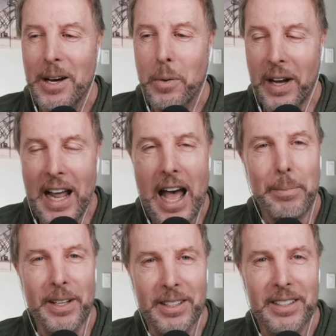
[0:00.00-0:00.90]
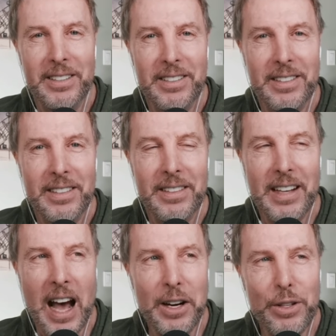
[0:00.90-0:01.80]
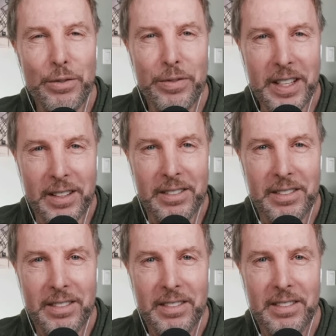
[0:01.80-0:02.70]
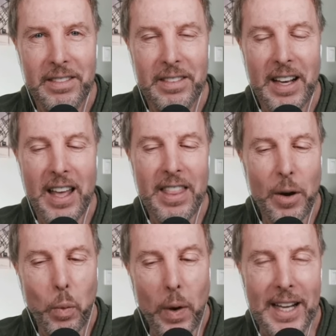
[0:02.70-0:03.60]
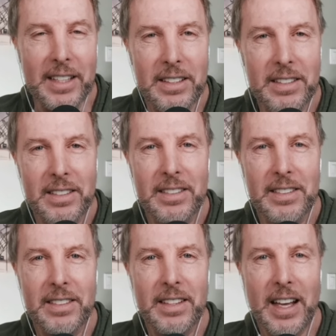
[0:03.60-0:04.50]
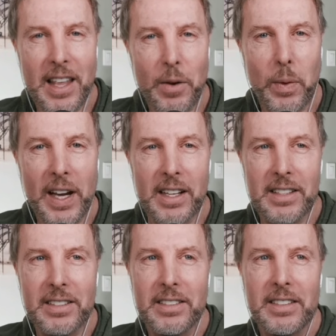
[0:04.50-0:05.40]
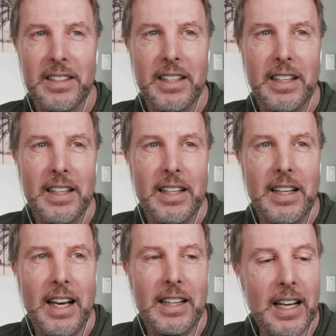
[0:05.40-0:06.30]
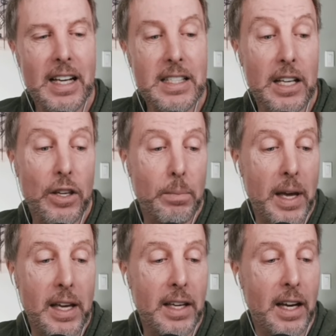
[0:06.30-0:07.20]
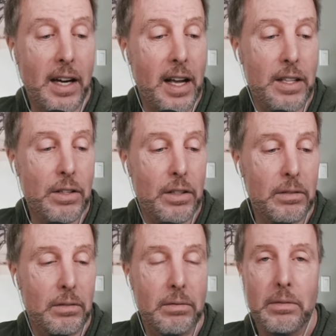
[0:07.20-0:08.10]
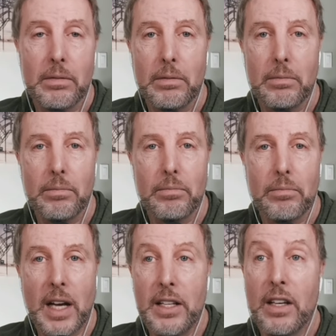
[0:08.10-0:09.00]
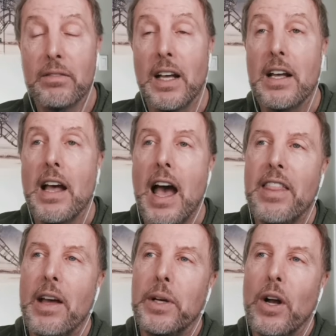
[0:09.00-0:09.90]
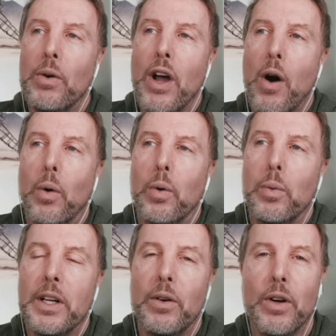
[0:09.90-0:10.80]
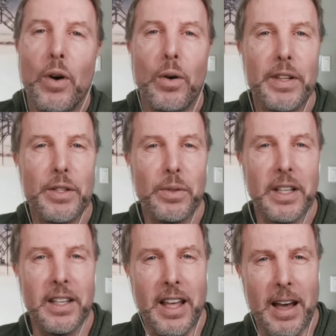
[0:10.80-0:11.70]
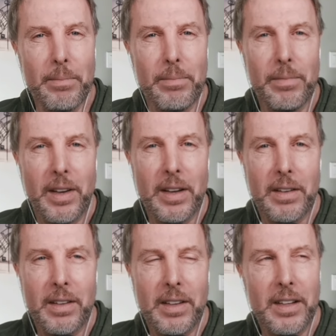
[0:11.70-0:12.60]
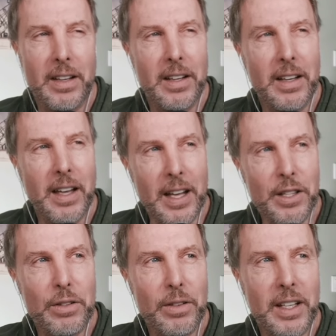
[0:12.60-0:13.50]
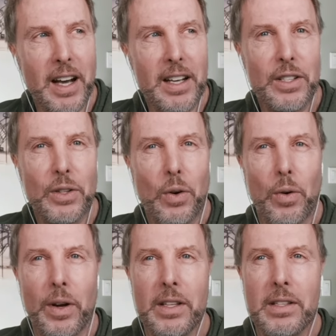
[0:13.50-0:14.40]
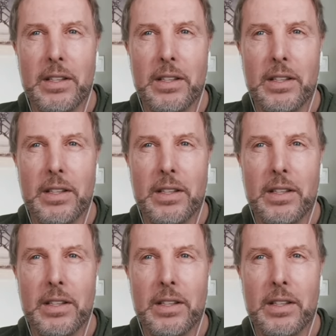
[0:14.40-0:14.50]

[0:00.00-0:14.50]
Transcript: What happened? How did you feel? And then wait, and then wait. And like I said, you may get an answer, and then and then we don't know. We don't know if it's really them answering us or it's